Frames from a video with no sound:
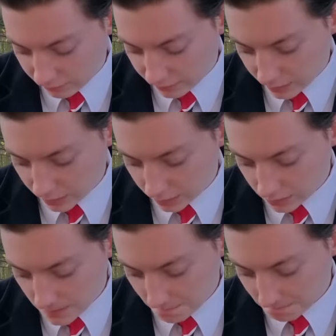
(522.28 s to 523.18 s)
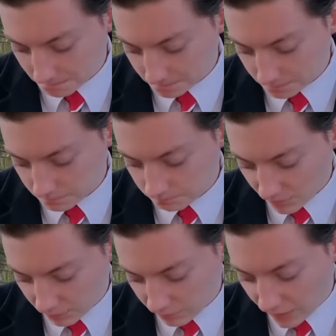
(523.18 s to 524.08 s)
it was uh,
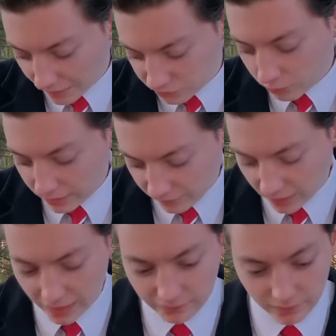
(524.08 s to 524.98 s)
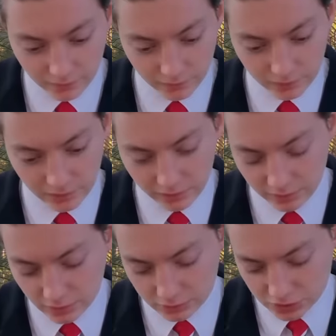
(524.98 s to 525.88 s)
it's 5.25 for this,
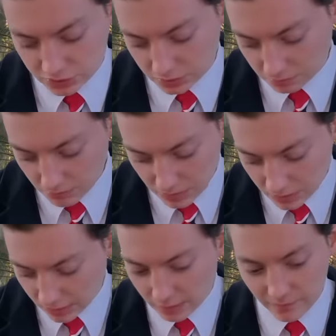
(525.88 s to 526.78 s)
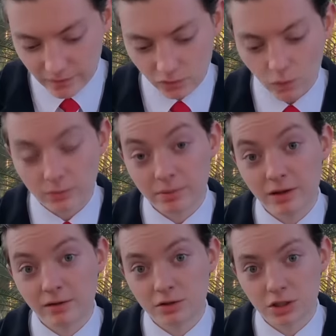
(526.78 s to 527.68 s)
you know, just a Came with this one
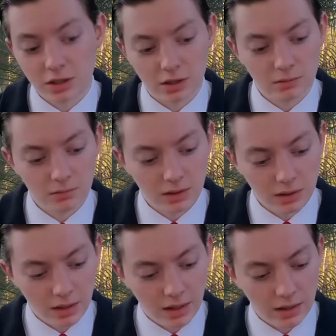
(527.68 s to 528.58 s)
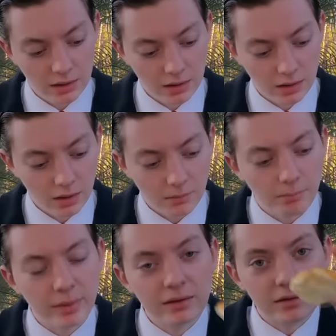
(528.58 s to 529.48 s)
piece of chicken, a, uh, a
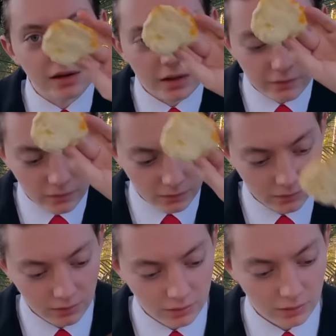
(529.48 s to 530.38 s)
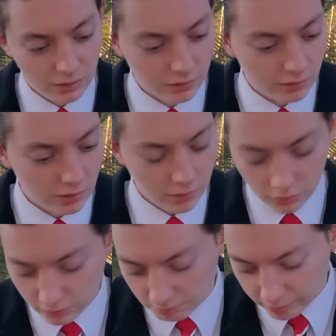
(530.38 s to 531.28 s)
biscuit. That's what they
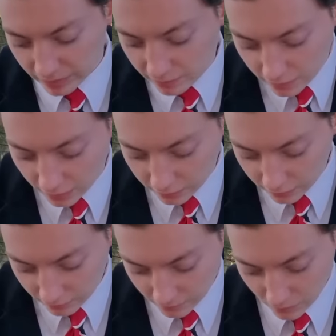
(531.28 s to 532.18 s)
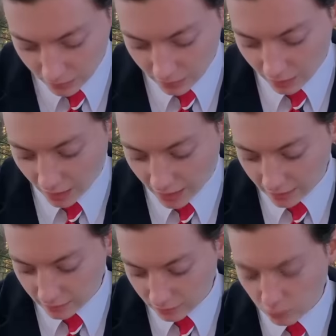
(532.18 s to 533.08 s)
call it, a biscuit.
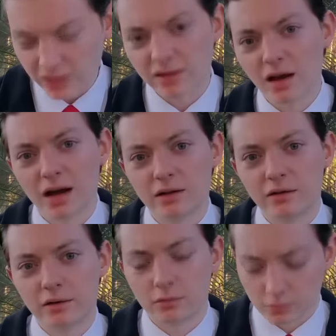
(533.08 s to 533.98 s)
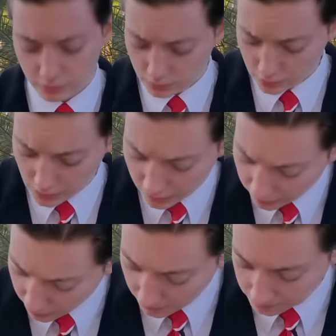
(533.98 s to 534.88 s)
And uh, one side, too. You know, I
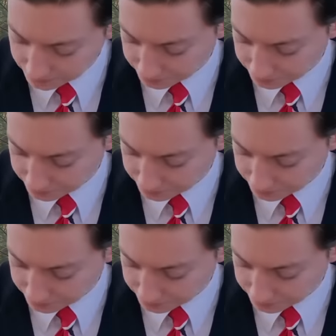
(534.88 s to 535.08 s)
got some